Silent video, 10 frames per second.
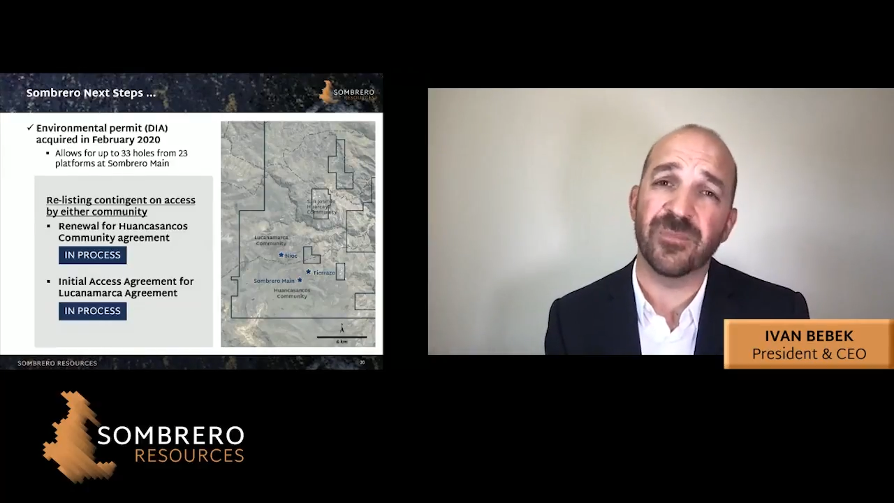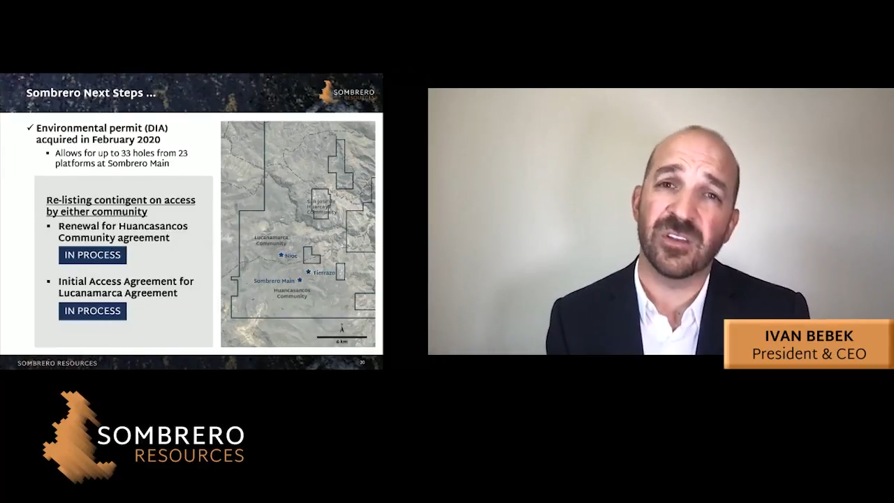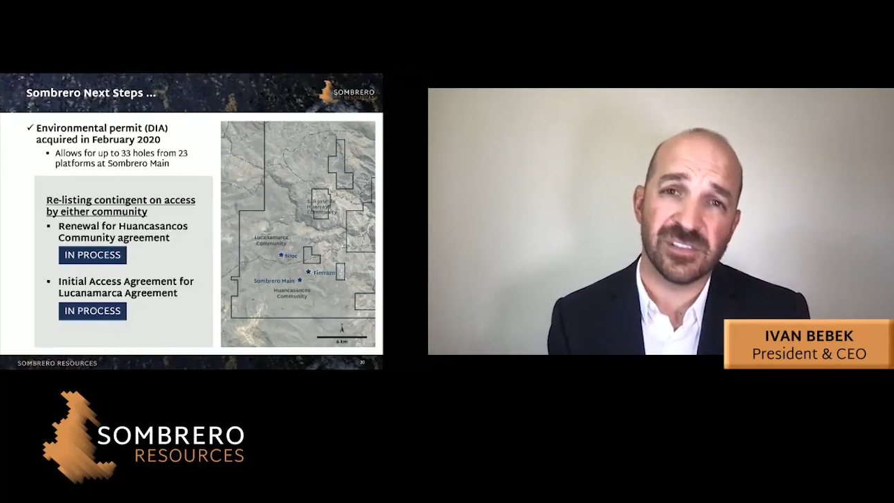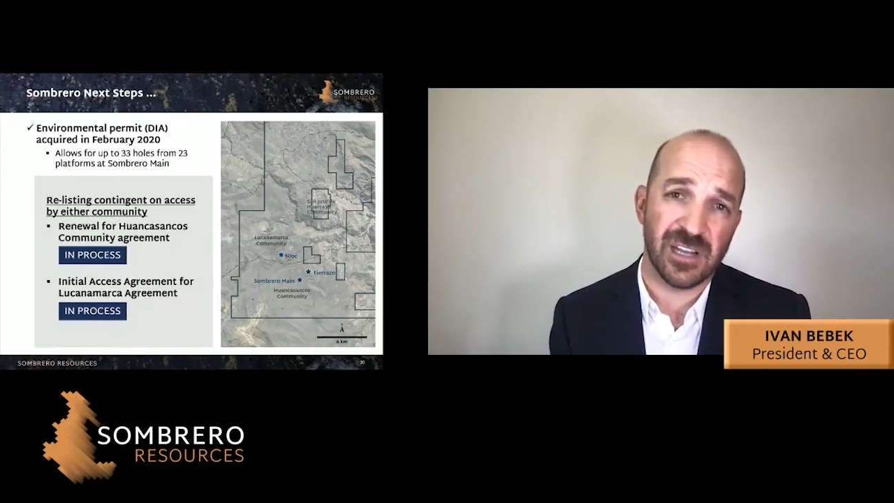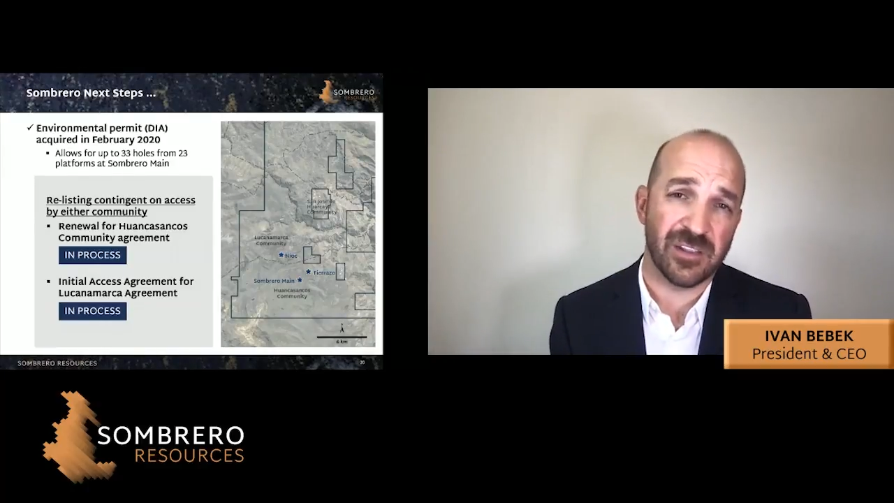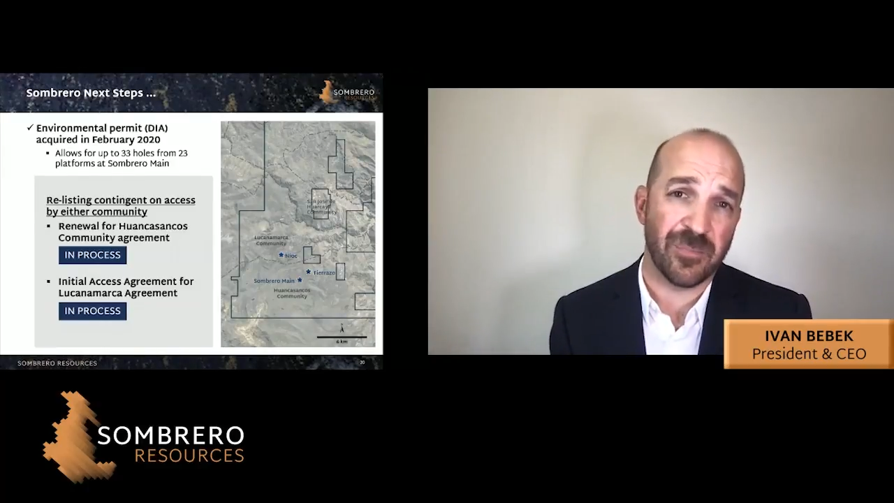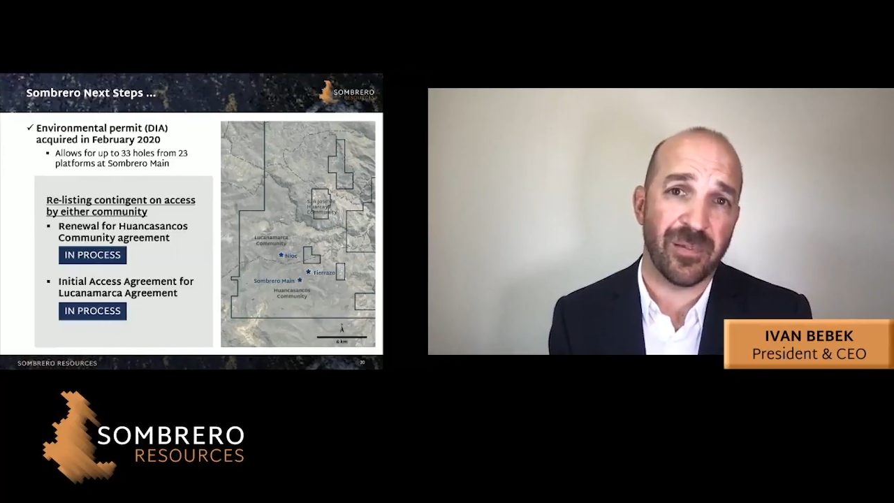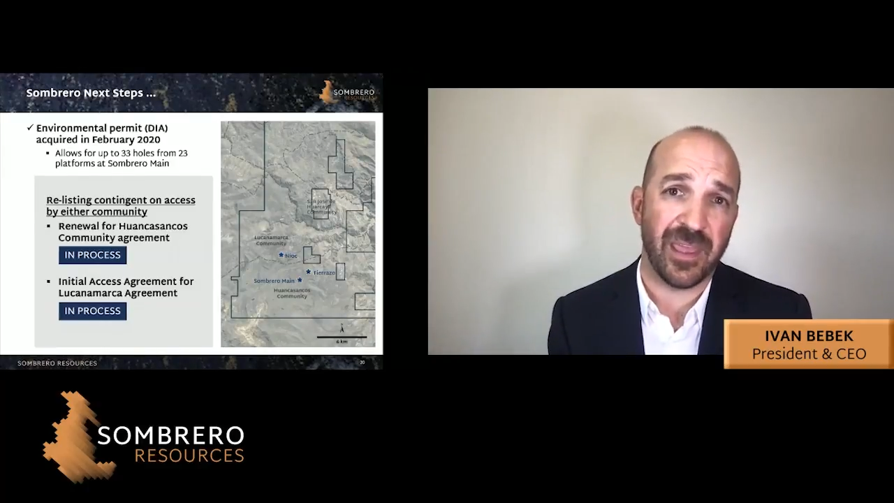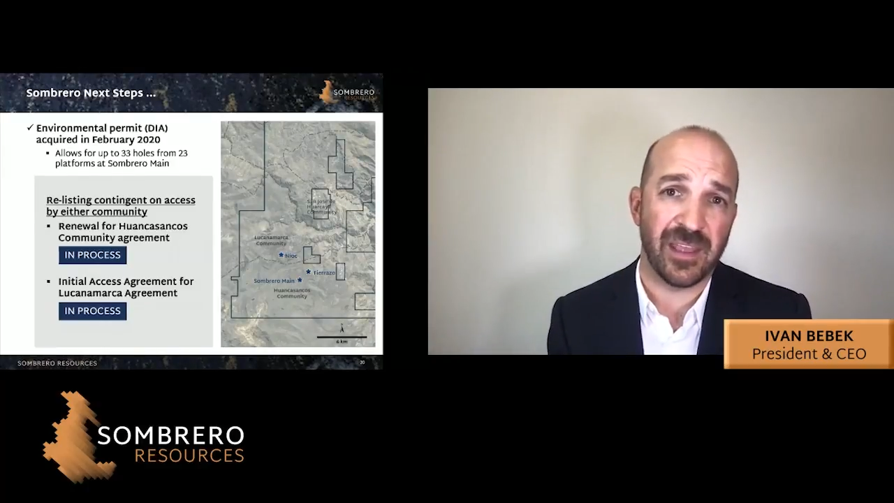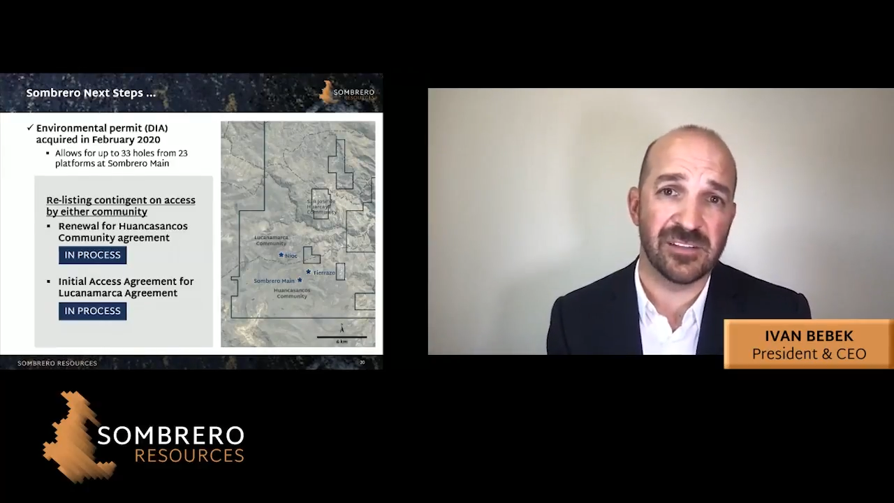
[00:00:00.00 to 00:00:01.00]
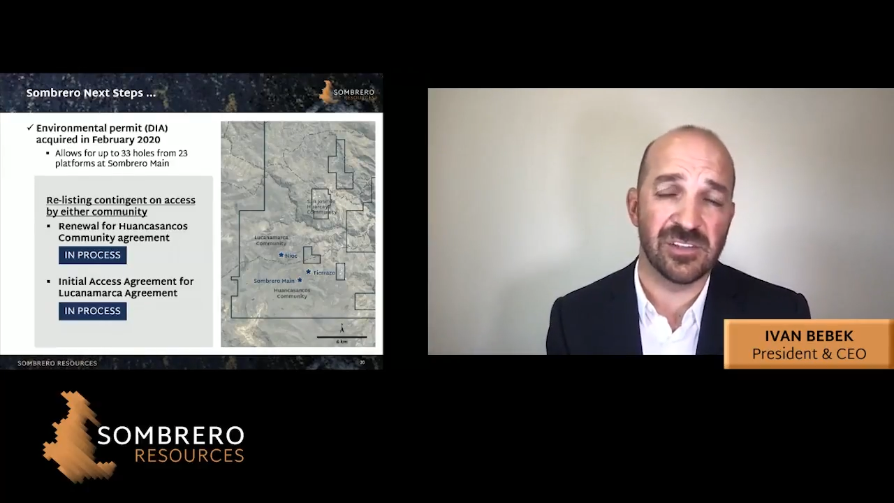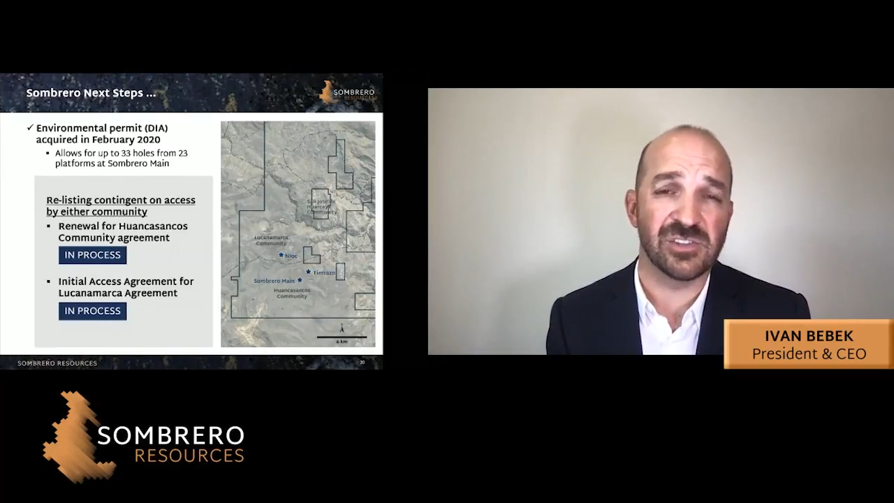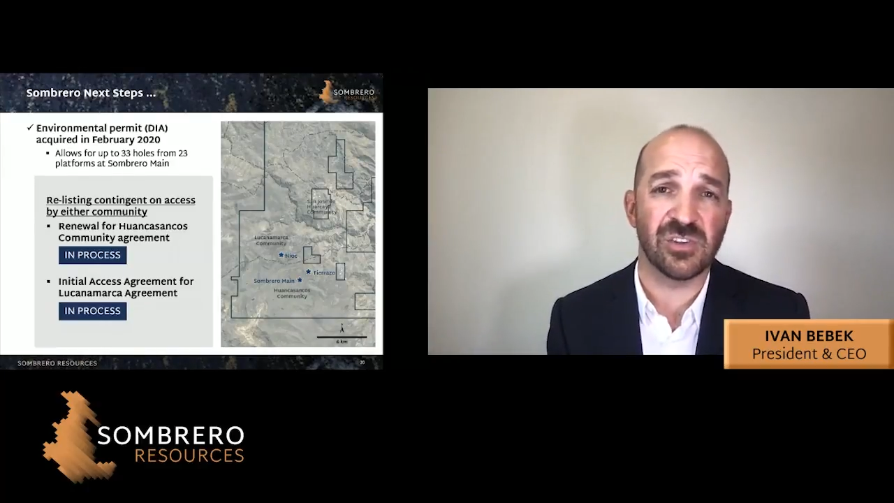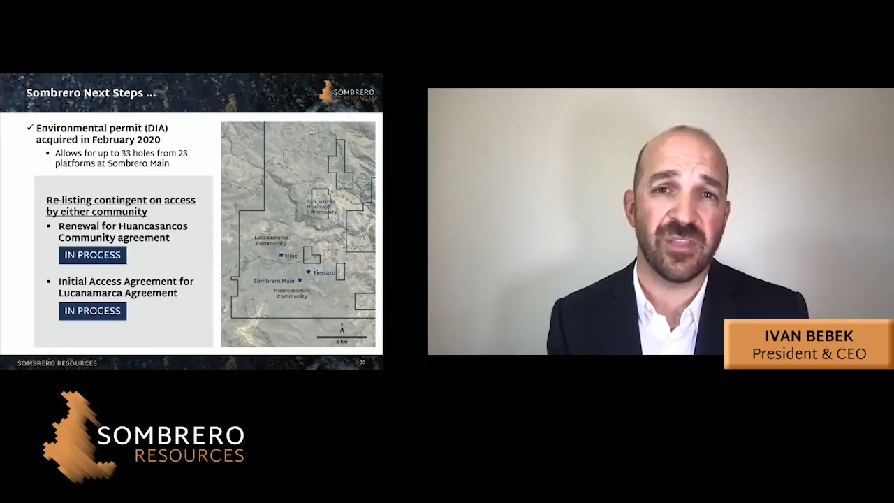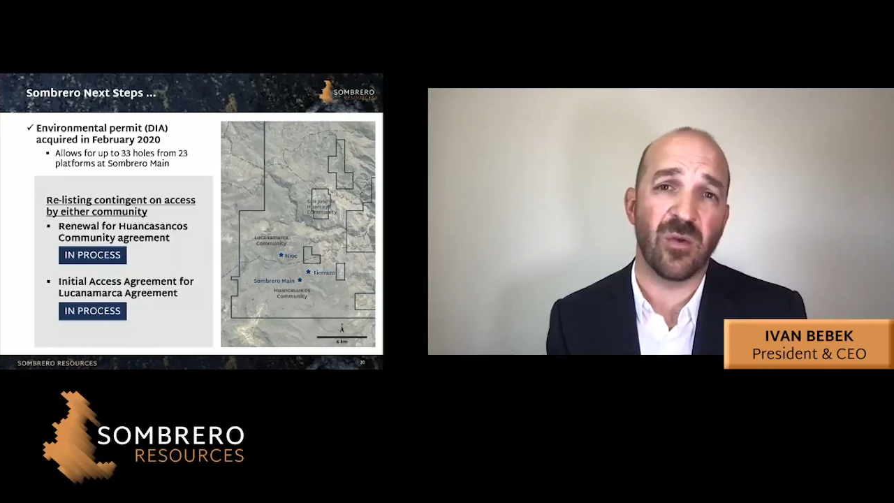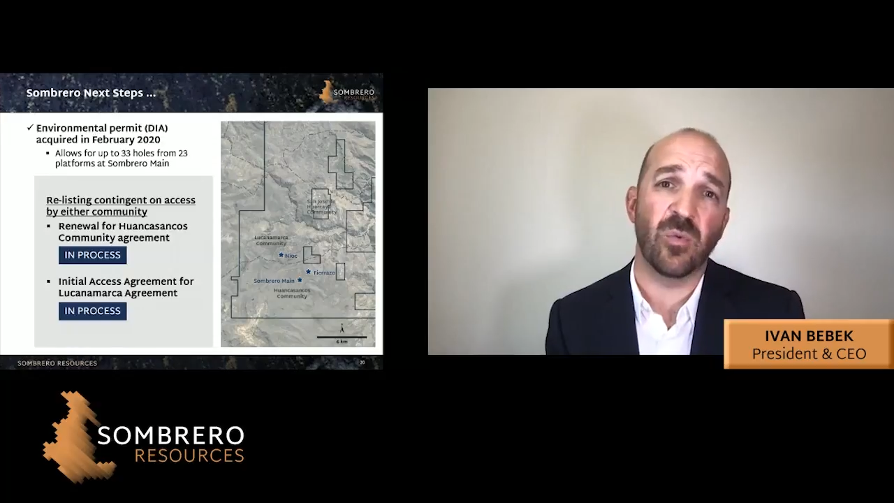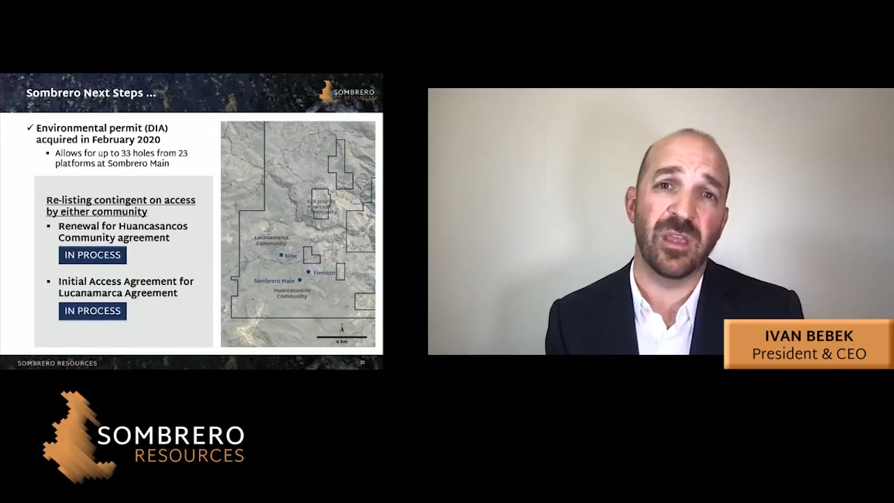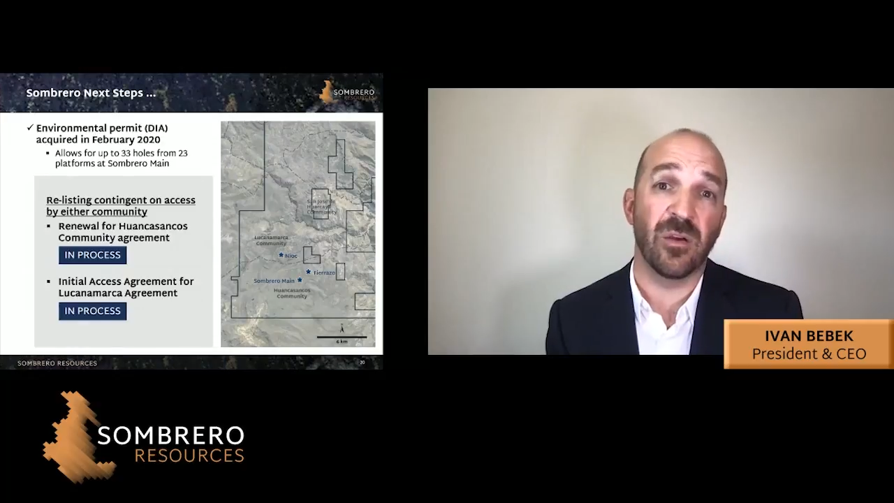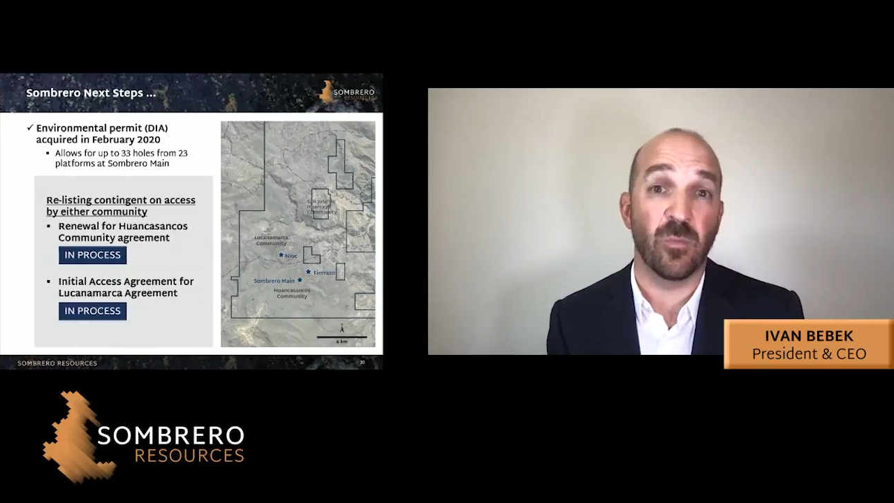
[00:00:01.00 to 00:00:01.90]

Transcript: there's another plan so that we,